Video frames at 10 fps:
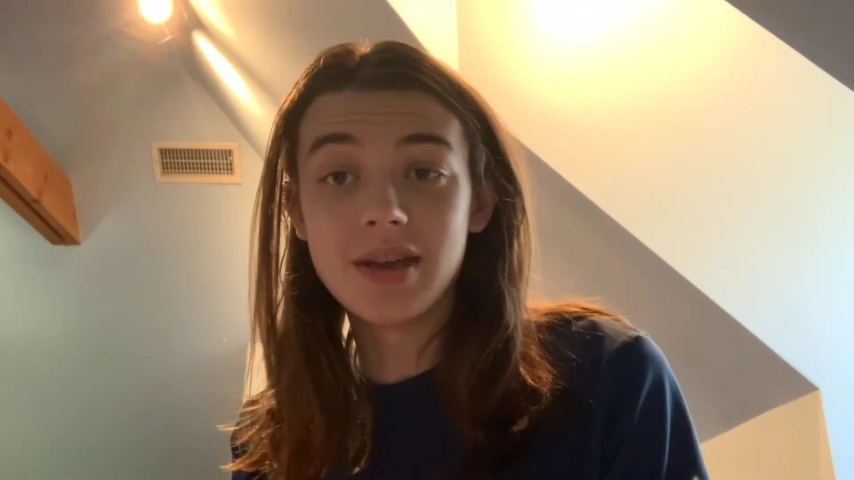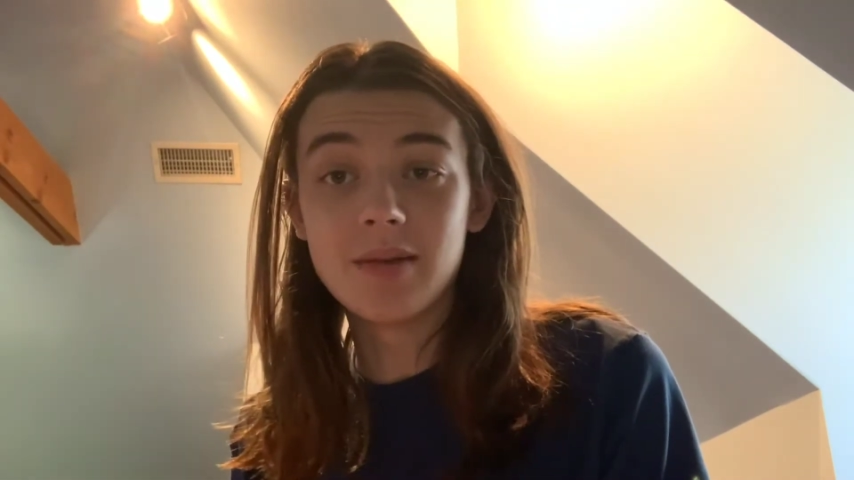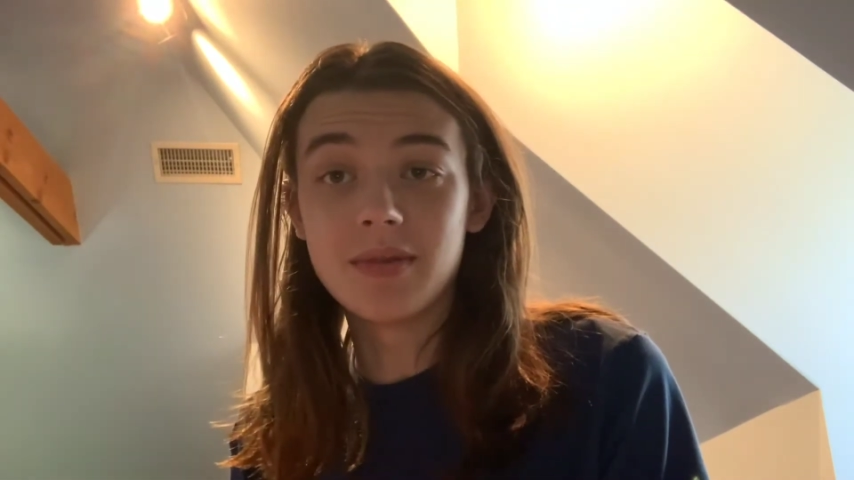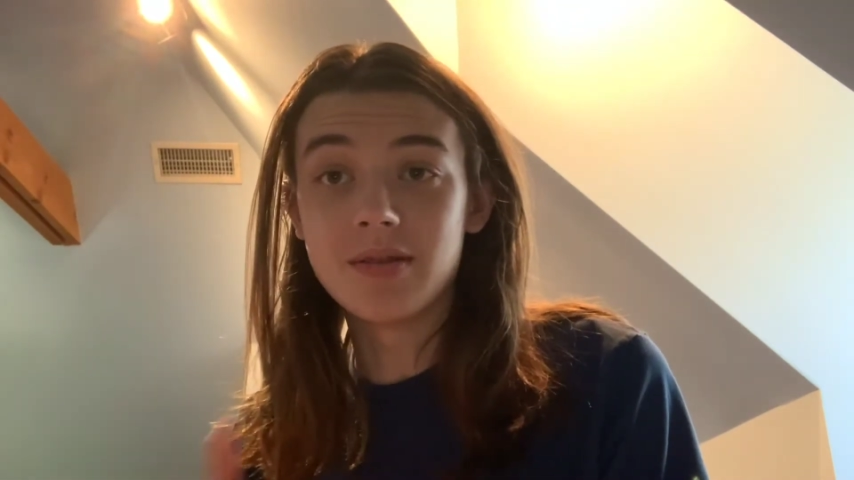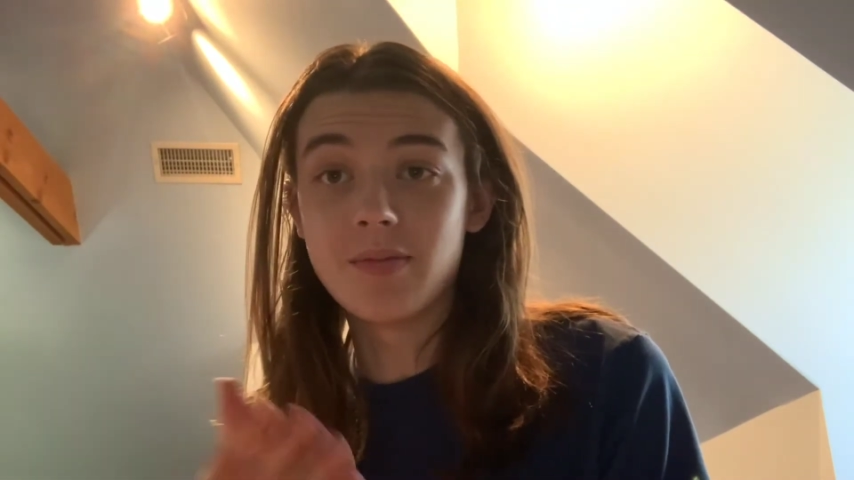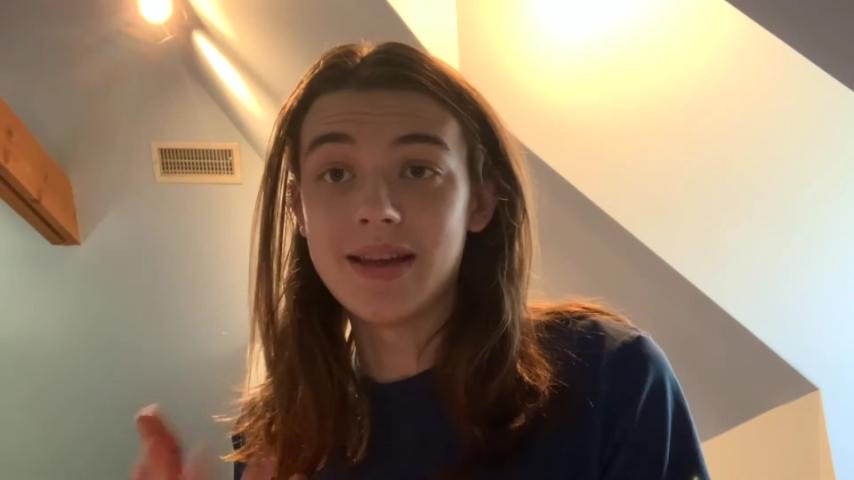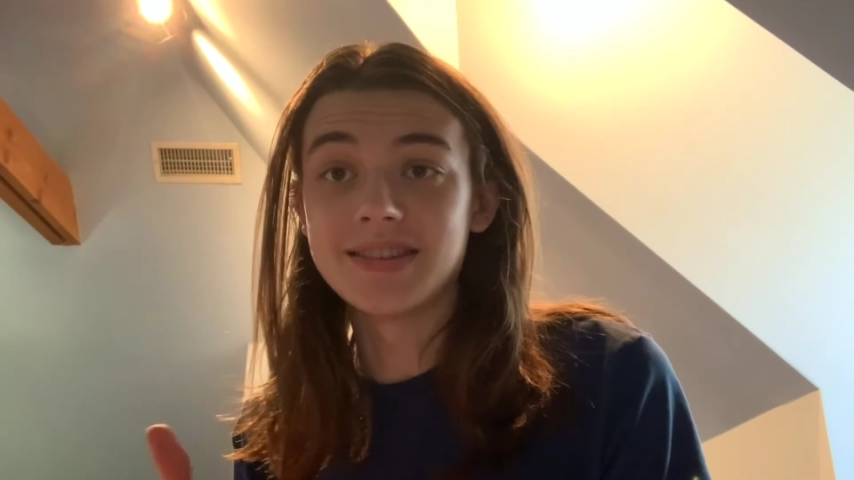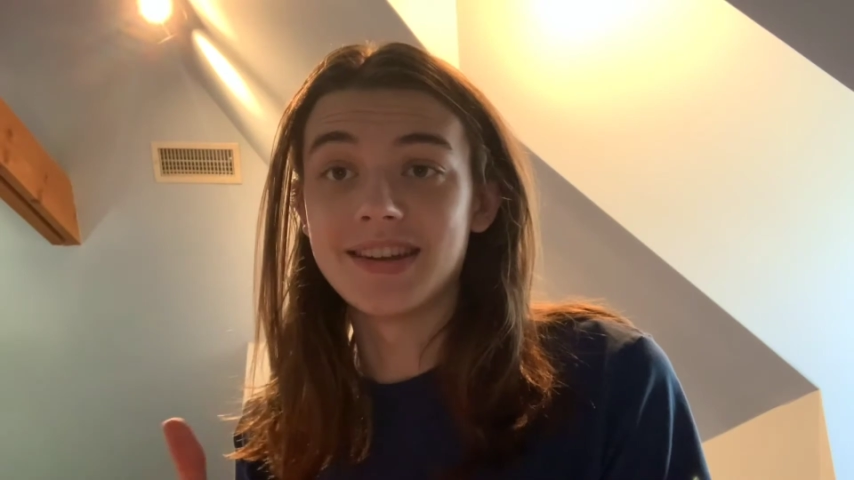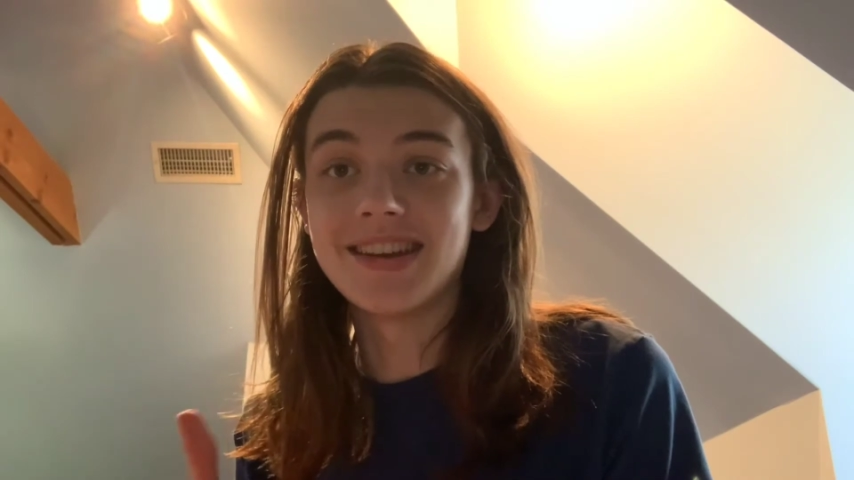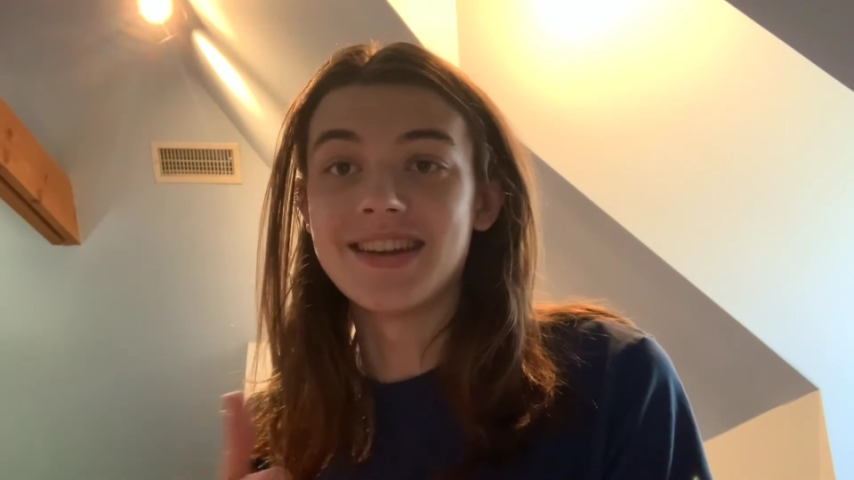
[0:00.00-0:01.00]

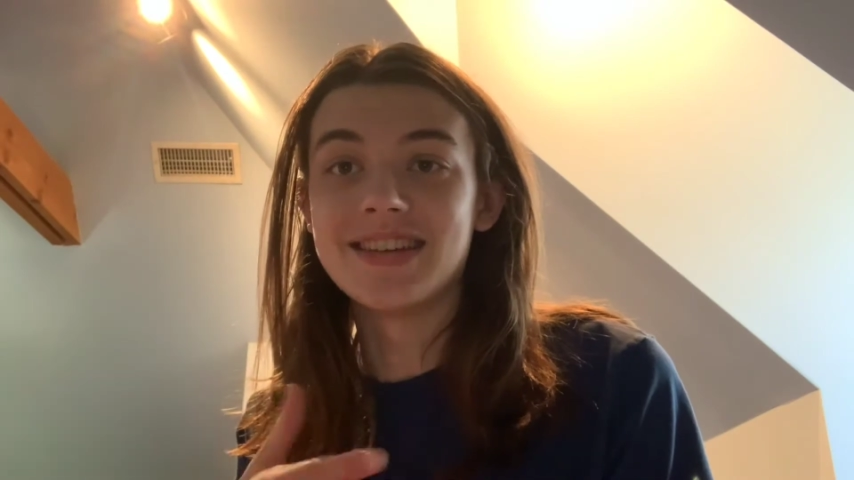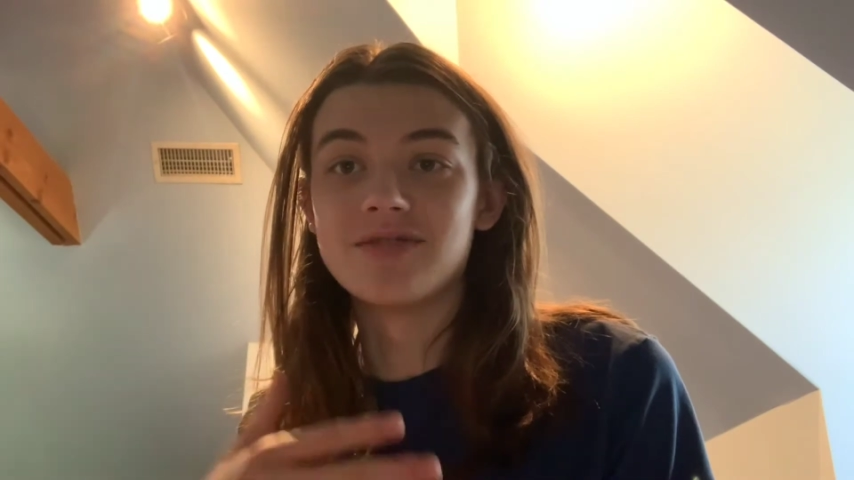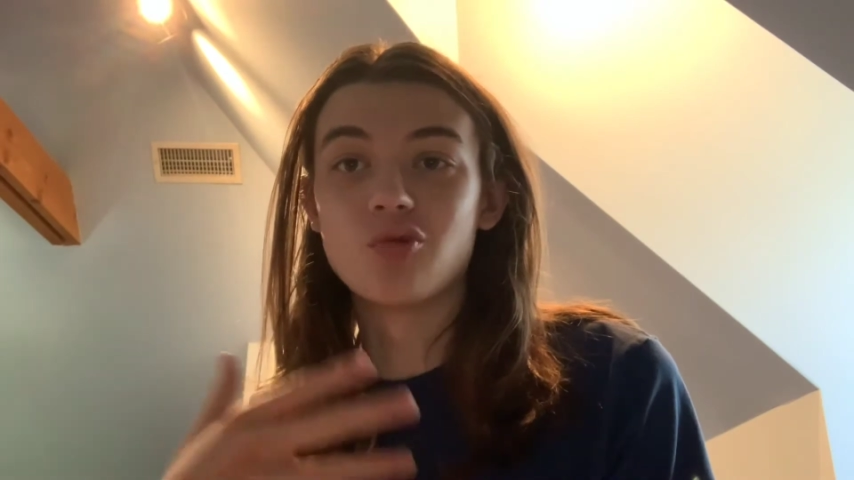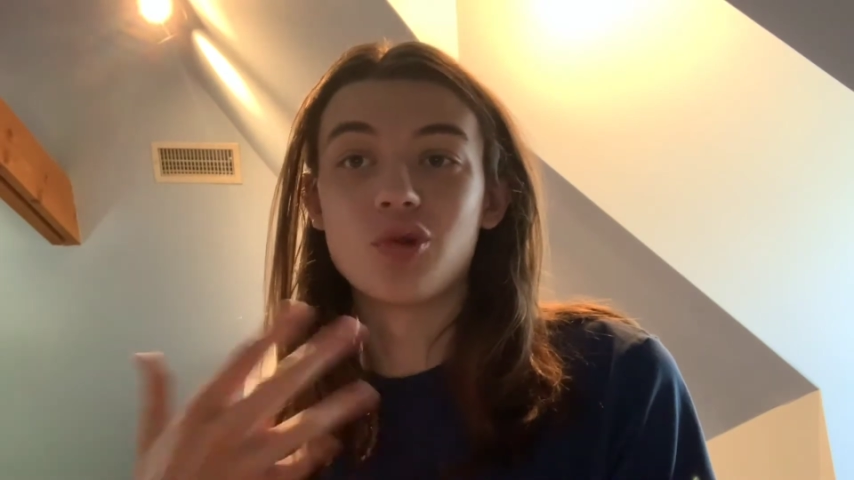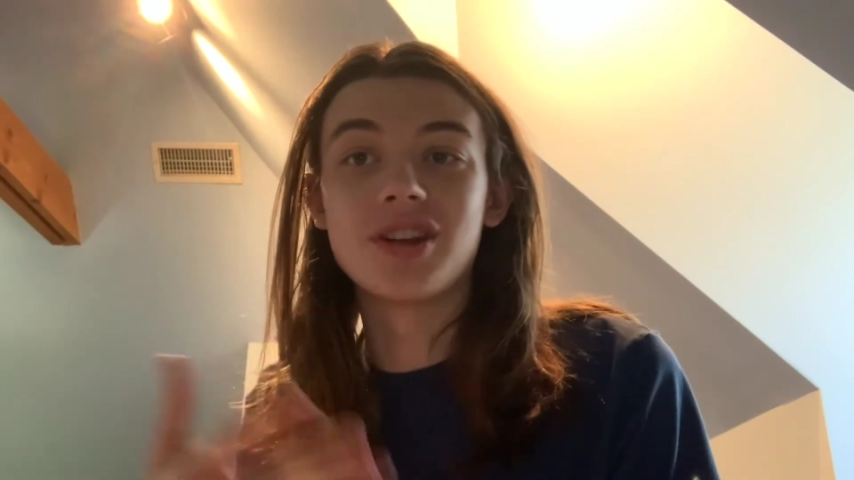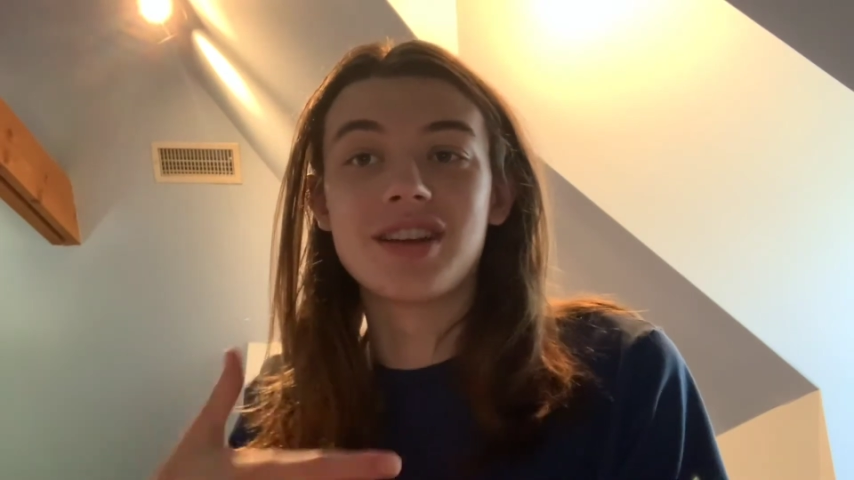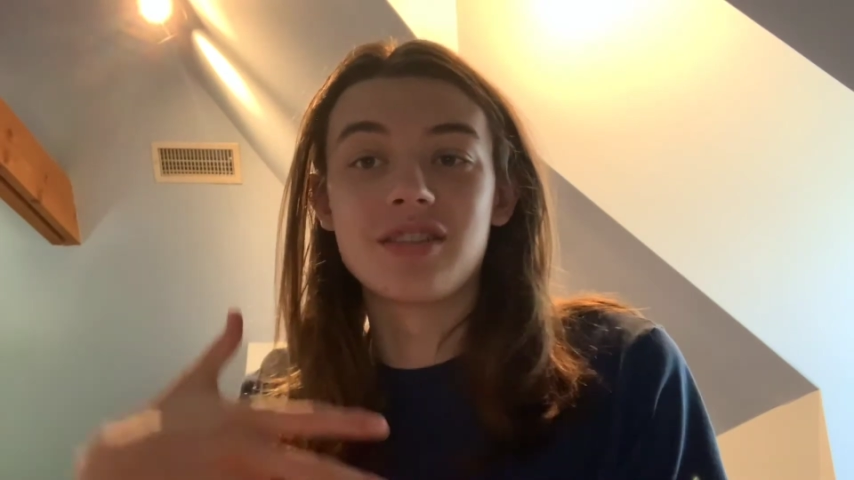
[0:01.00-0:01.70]
incapacitated is rolling